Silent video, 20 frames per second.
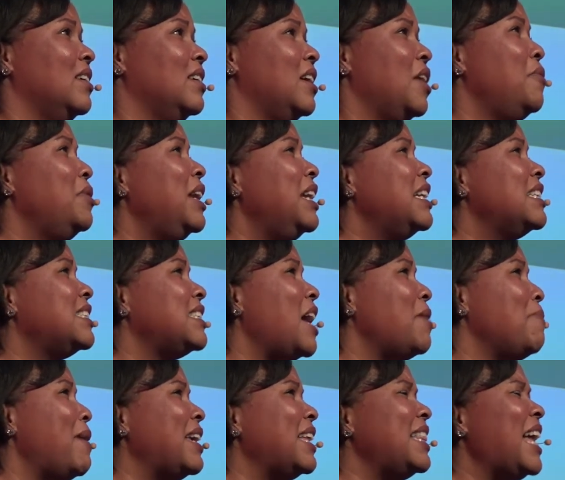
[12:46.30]
And we need to
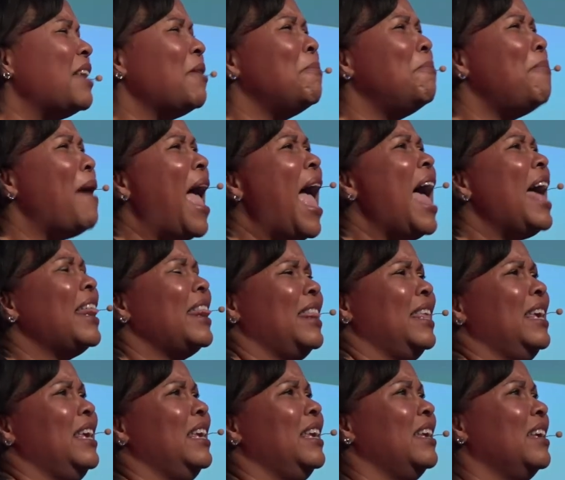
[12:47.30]
stop making that a bad
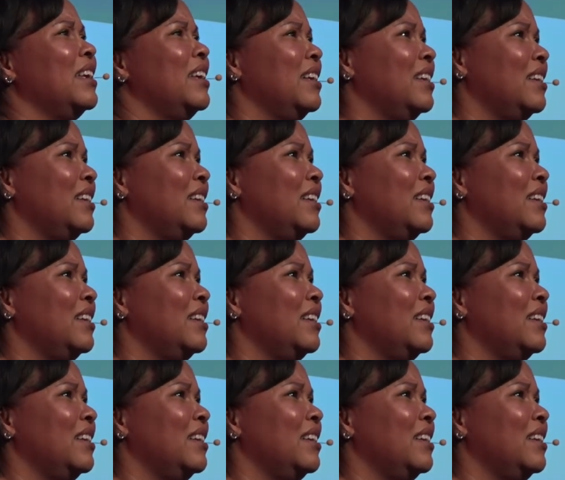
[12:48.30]
thing.